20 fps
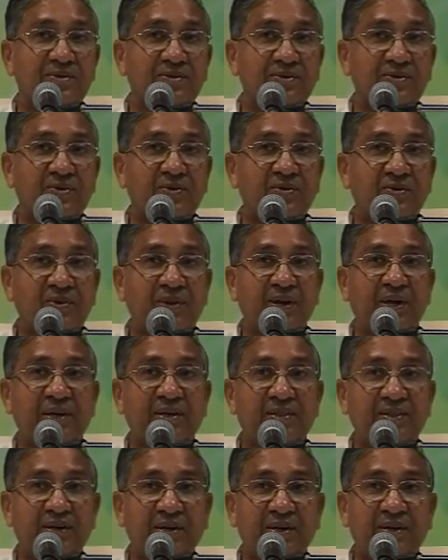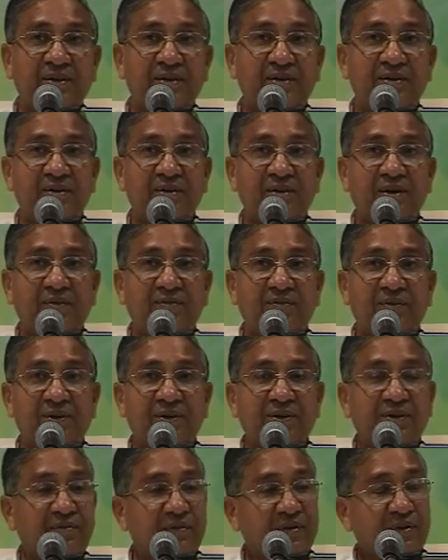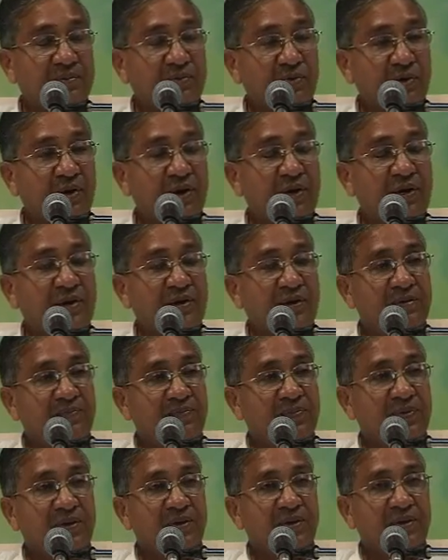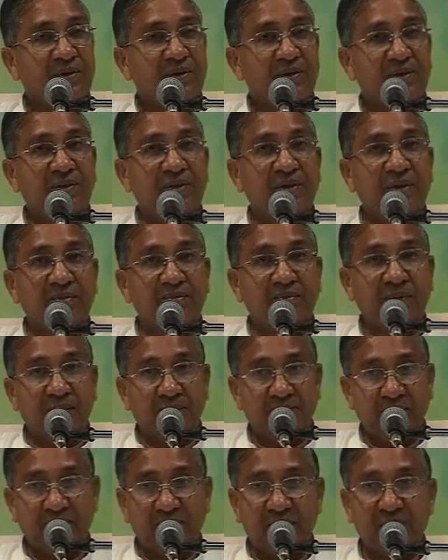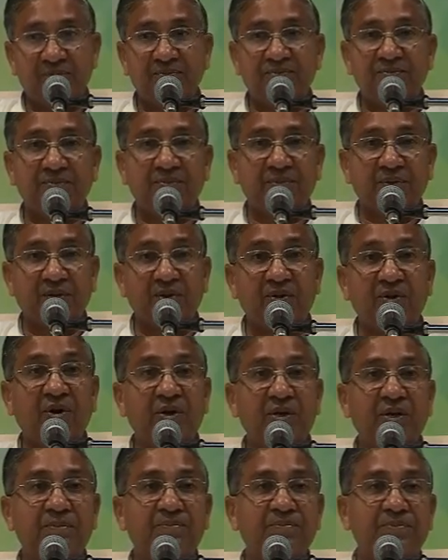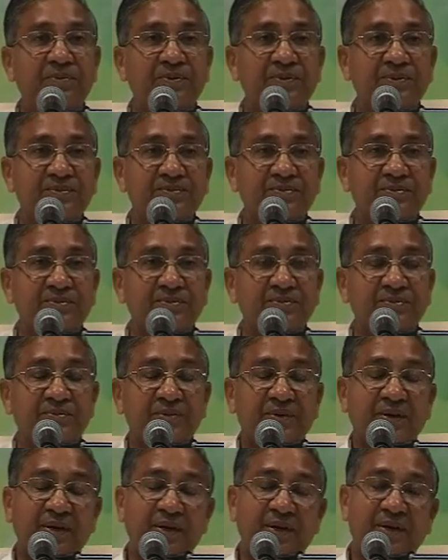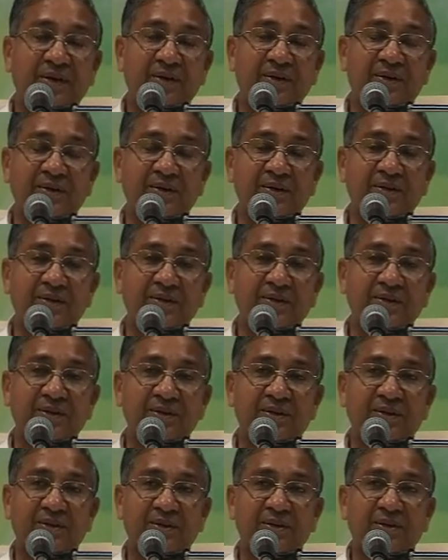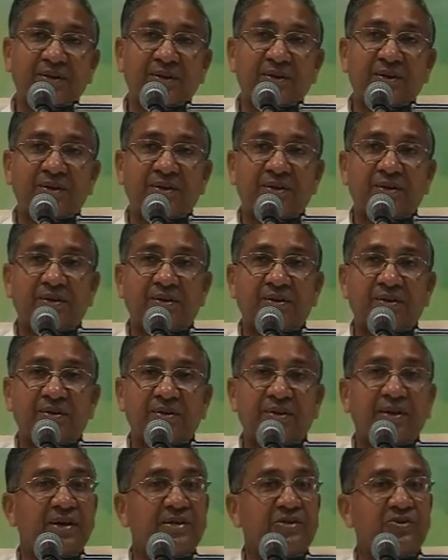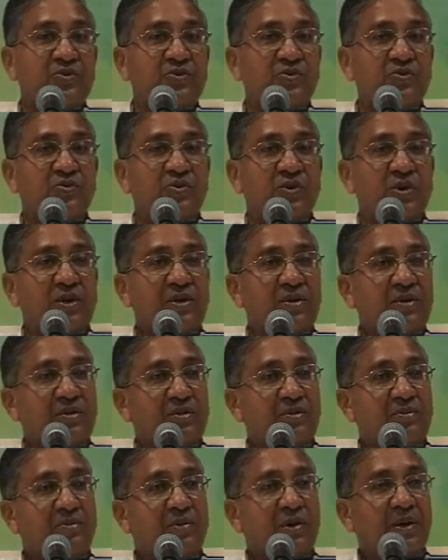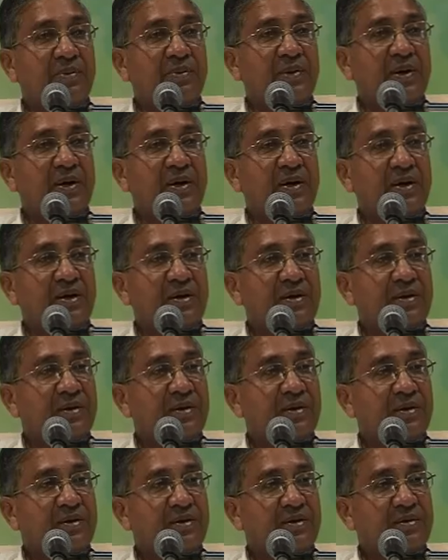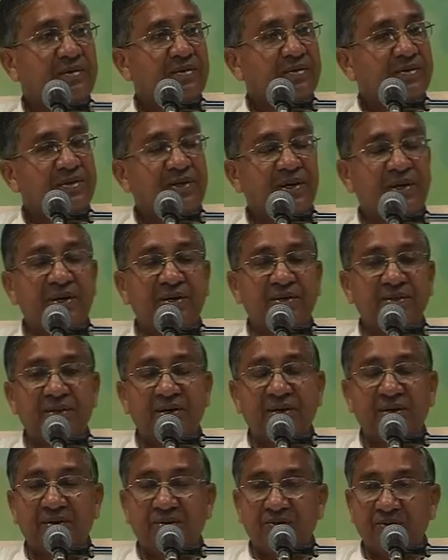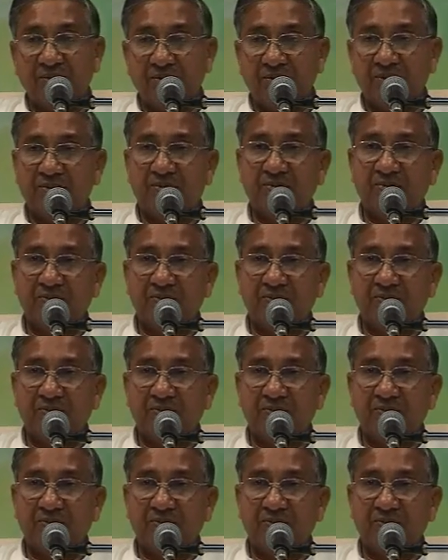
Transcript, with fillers: So like that, after giving Murli, then Baba got up and uh, as usual Baba said that, oh,